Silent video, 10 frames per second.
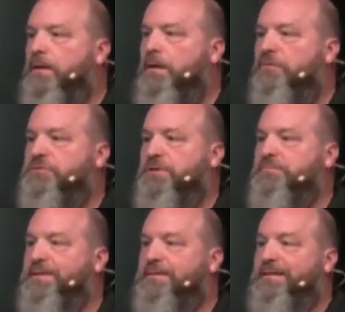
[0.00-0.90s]
of
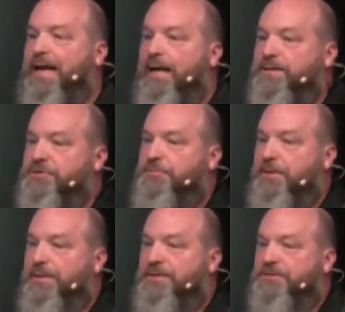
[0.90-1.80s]
something that I
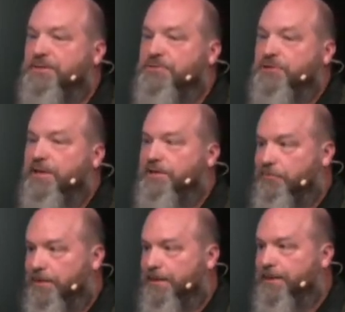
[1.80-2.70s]
experienced in
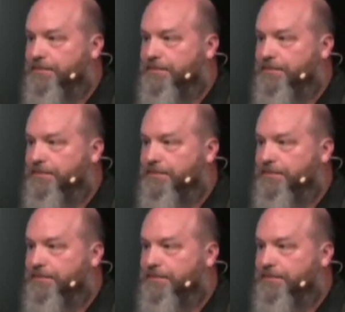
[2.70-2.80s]
January